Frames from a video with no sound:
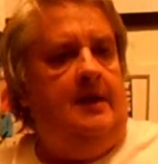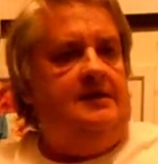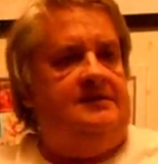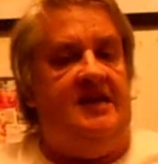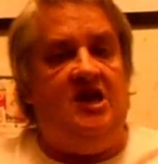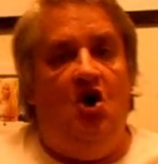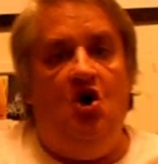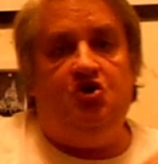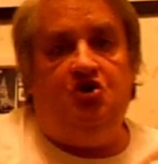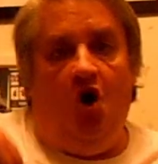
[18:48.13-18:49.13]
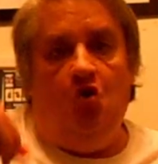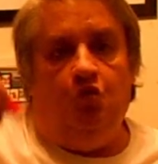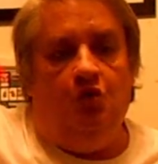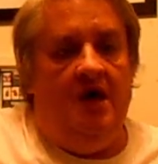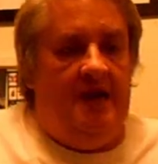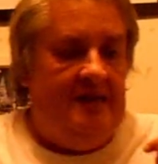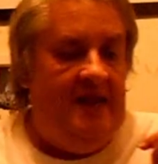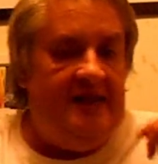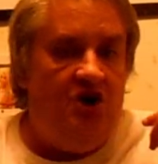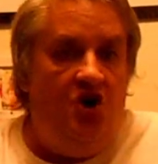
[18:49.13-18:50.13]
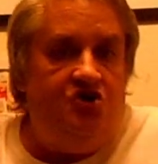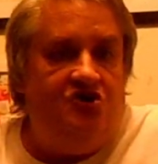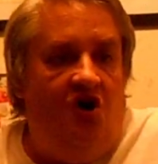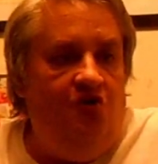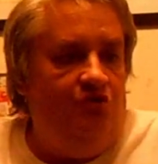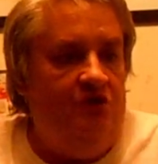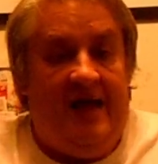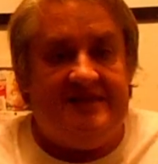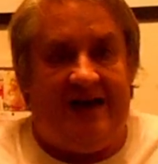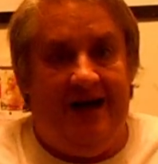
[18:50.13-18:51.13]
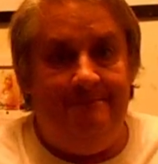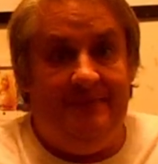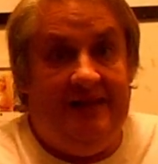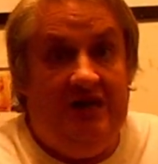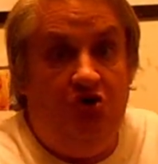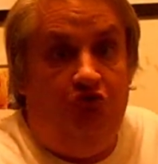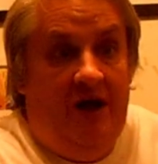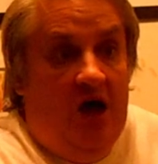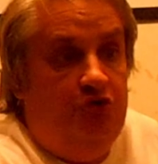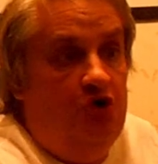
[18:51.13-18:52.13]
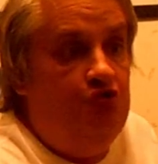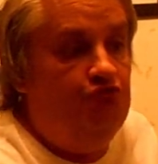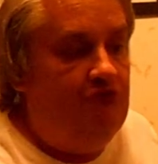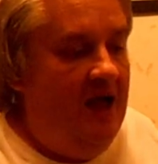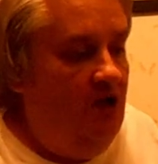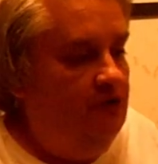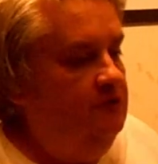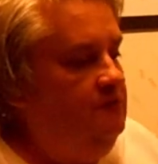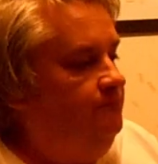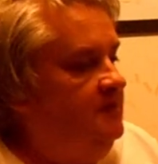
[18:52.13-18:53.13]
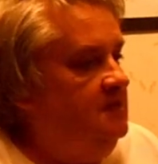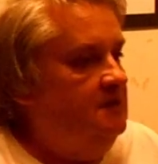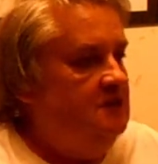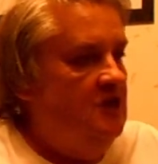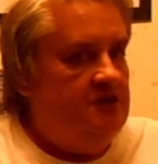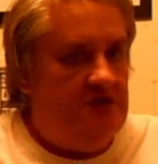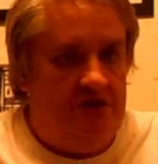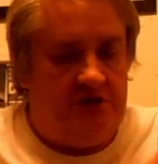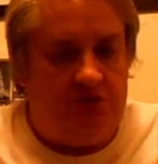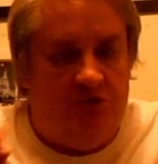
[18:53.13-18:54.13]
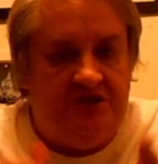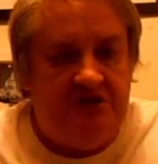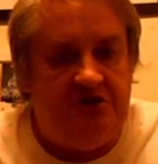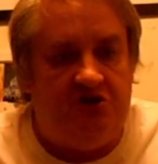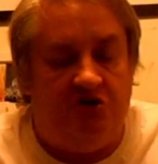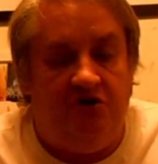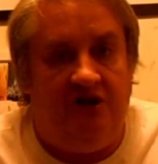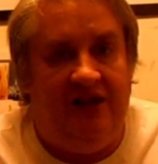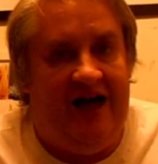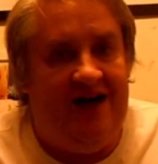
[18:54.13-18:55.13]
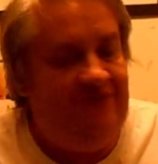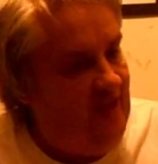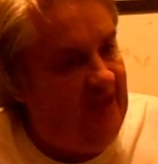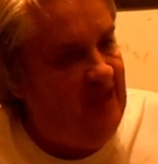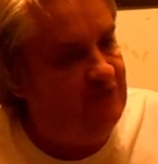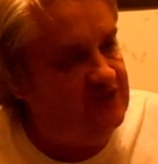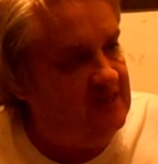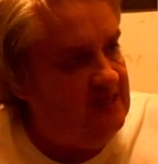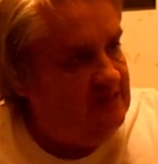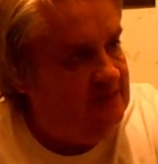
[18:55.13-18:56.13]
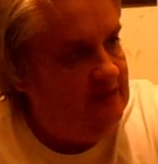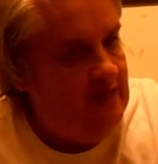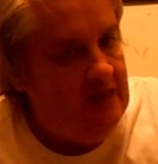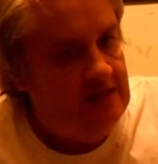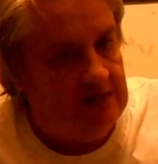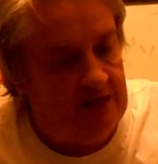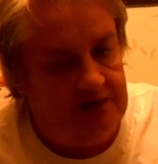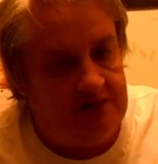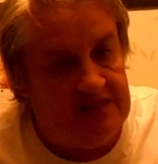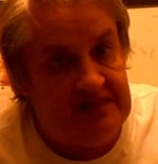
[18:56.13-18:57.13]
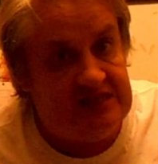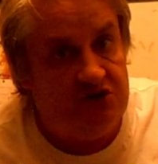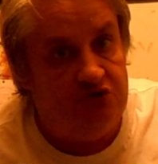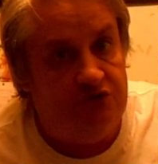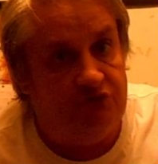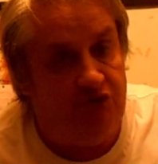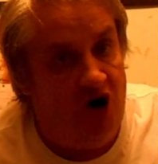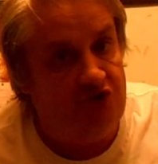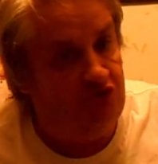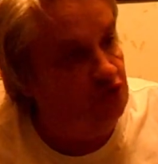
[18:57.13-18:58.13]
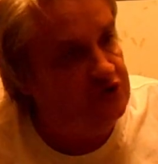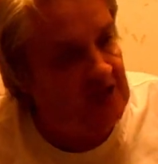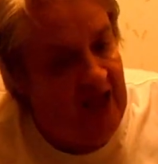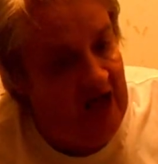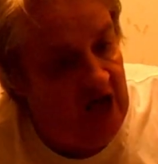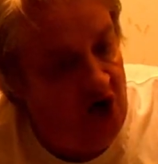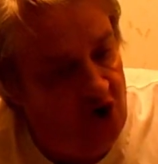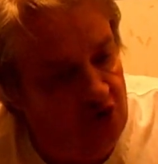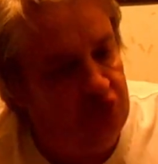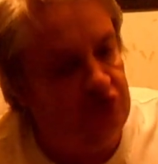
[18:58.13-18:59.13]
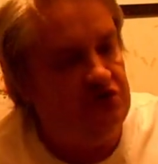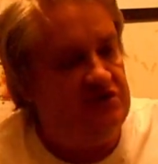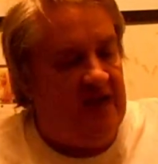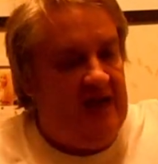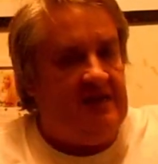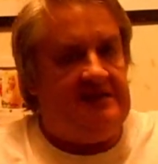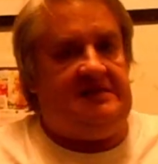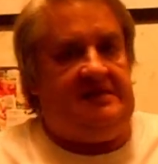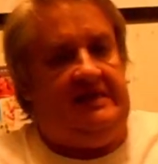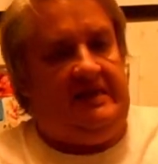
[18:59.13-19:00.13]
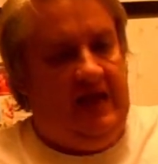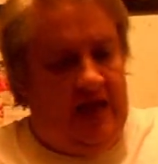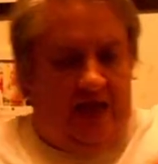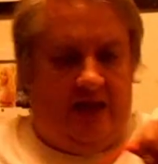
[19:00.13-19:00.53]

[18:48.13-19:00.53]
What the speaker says: See her go, let her go, tumbling round and round. She's the sweetest girl I've ever seen. Listen to the rock and roll sound. Dance. Yeah.